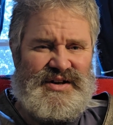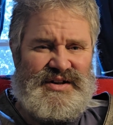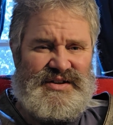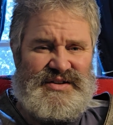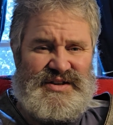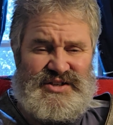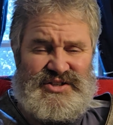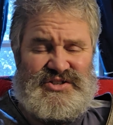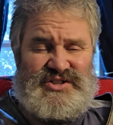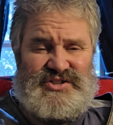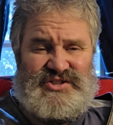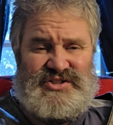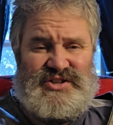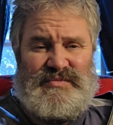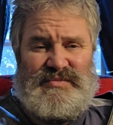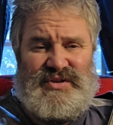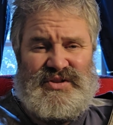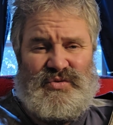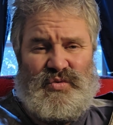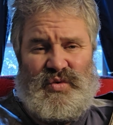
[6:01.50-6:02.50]
These are
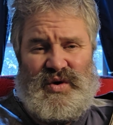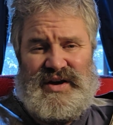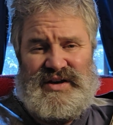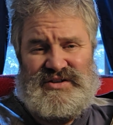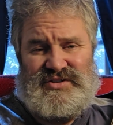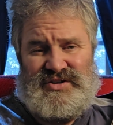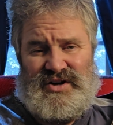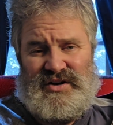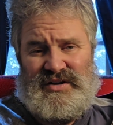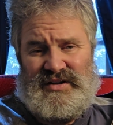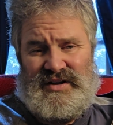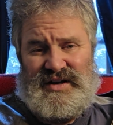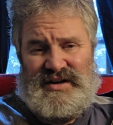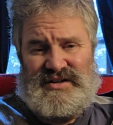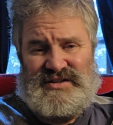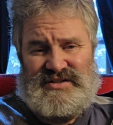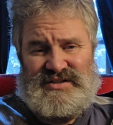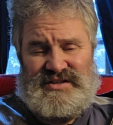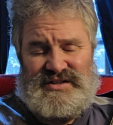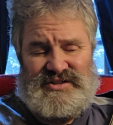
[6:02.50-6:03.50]
some of the ways our
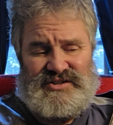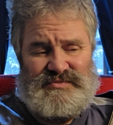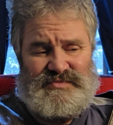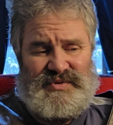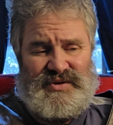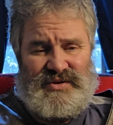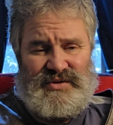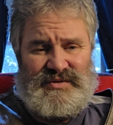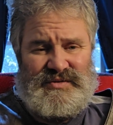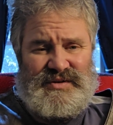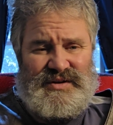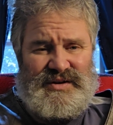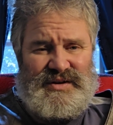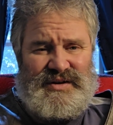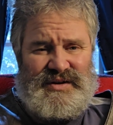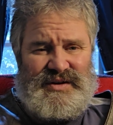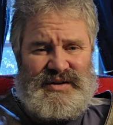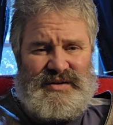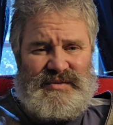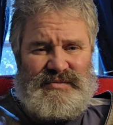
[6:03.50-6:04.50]
legacy is built,
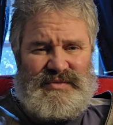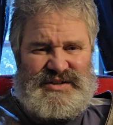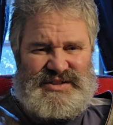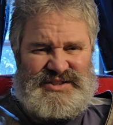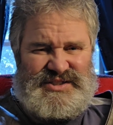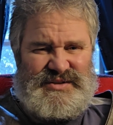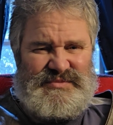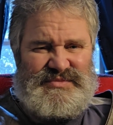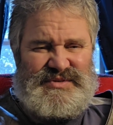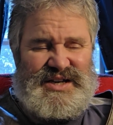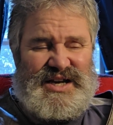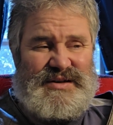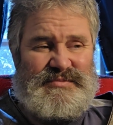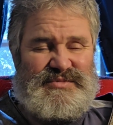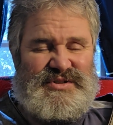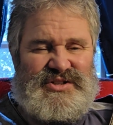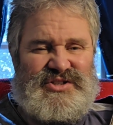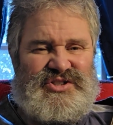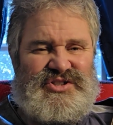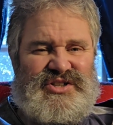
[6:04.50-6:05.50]
but
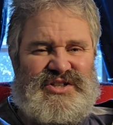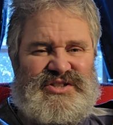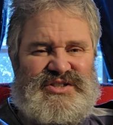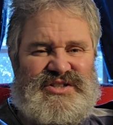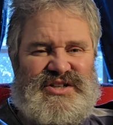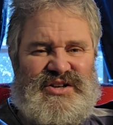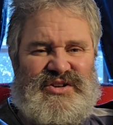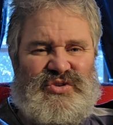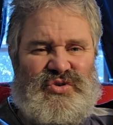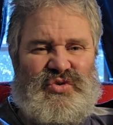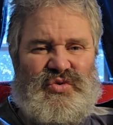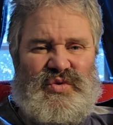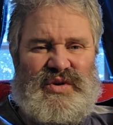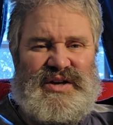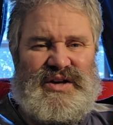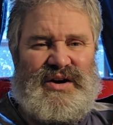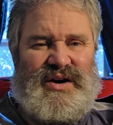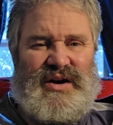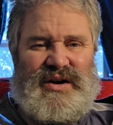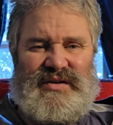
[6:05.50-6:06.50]
sometimes it's just in who
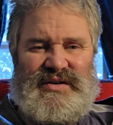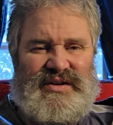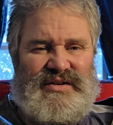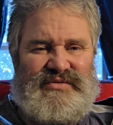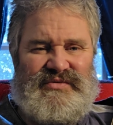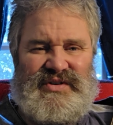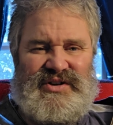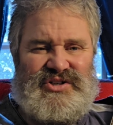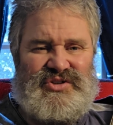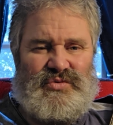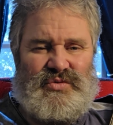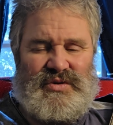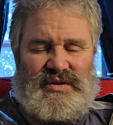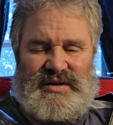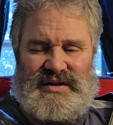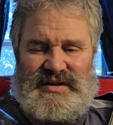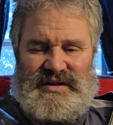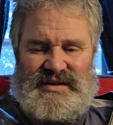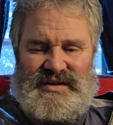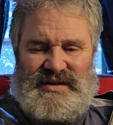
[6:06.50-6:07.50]
we are
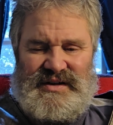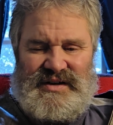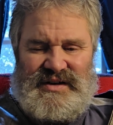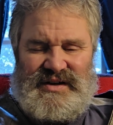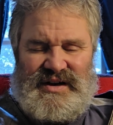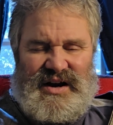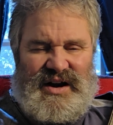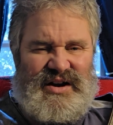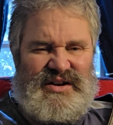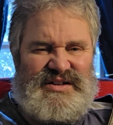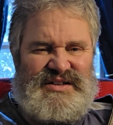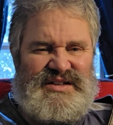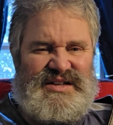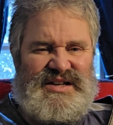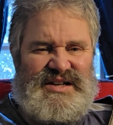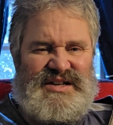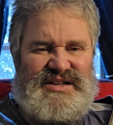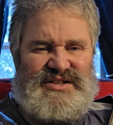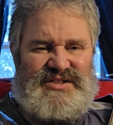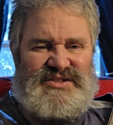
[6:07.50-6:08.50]
individually. Our
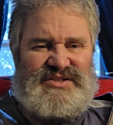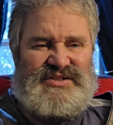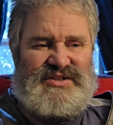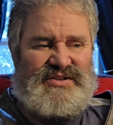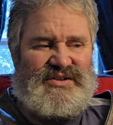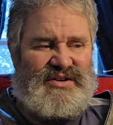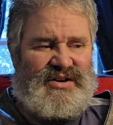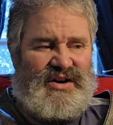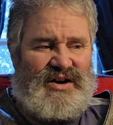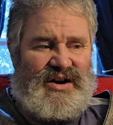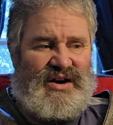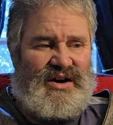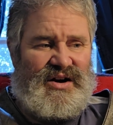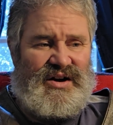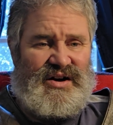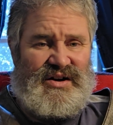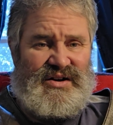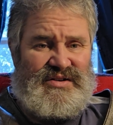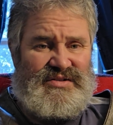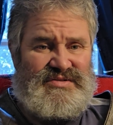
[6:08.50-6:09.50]
deeds,
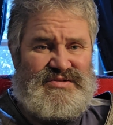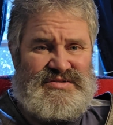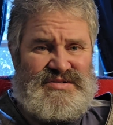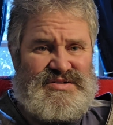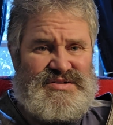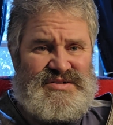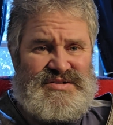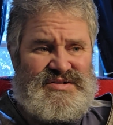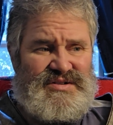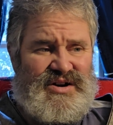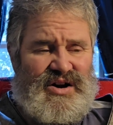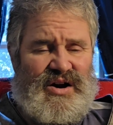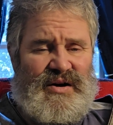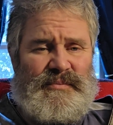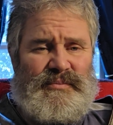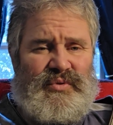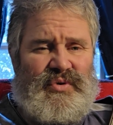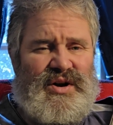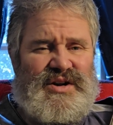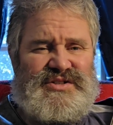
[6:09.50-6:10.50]
our
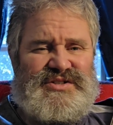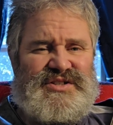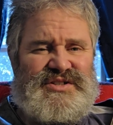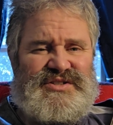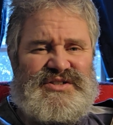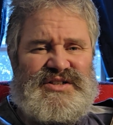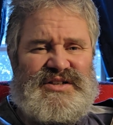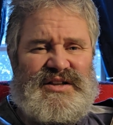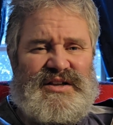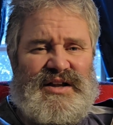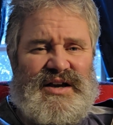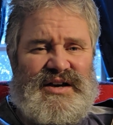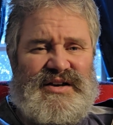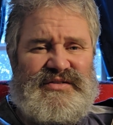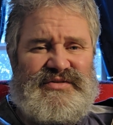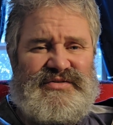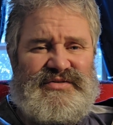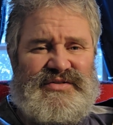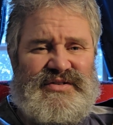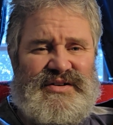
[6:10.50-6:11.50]
presence in
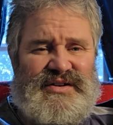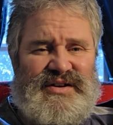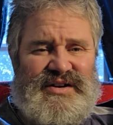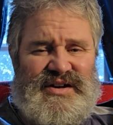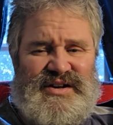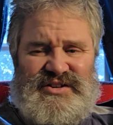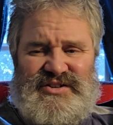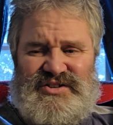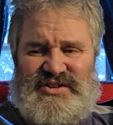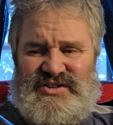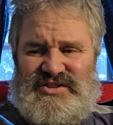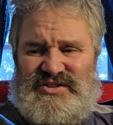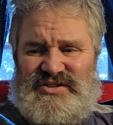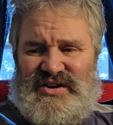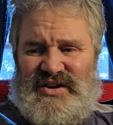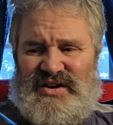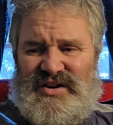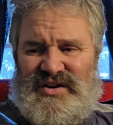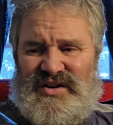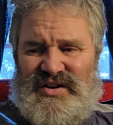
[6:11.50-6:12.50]
life, and just
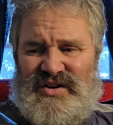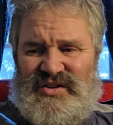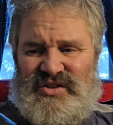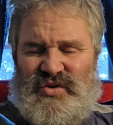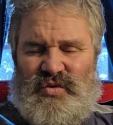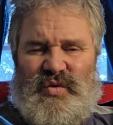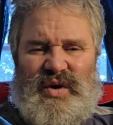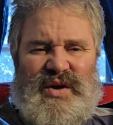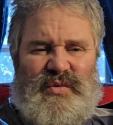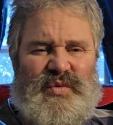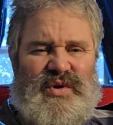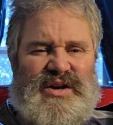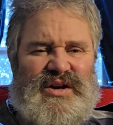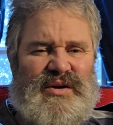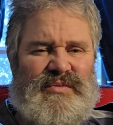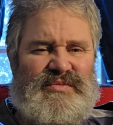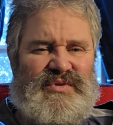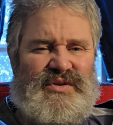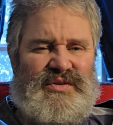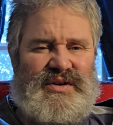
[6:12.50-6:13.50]
the way we
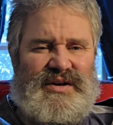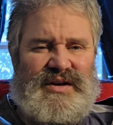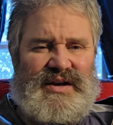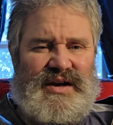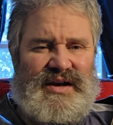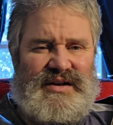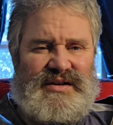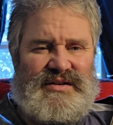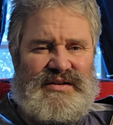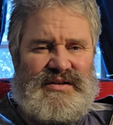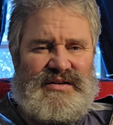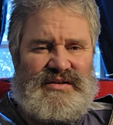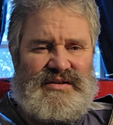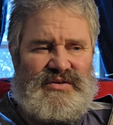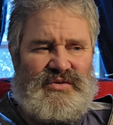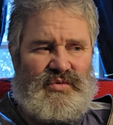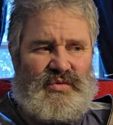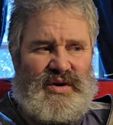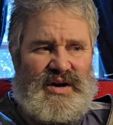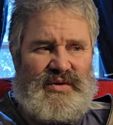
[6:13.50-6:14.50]
communicate,
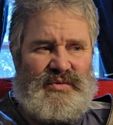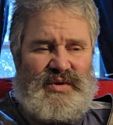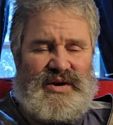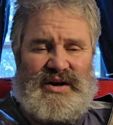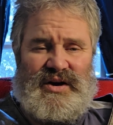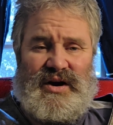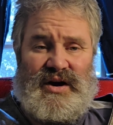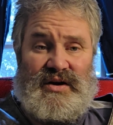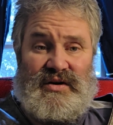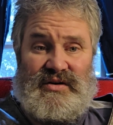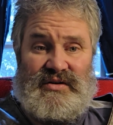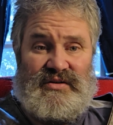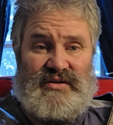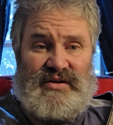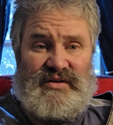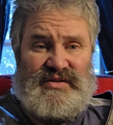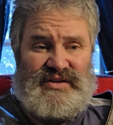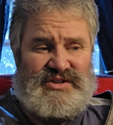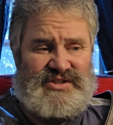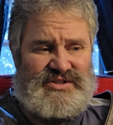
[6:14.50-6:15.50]
the way we are
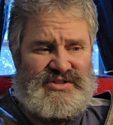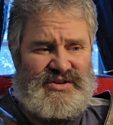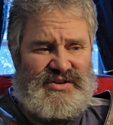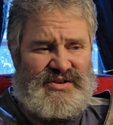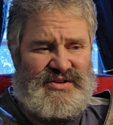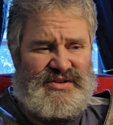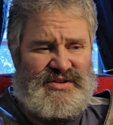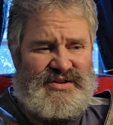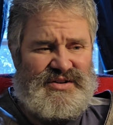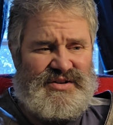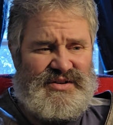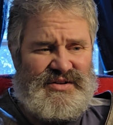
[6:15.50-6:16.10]
on this earth,